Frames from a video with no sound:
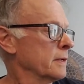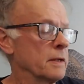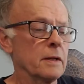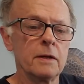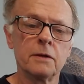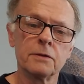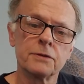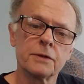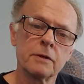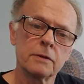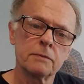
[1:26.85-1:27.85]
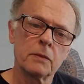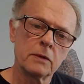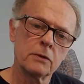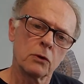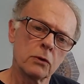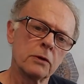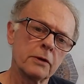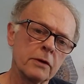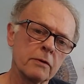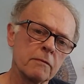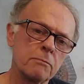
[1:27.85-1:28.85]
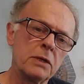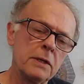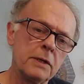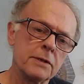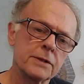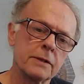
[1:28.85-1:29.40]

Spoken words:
is an earlier piece.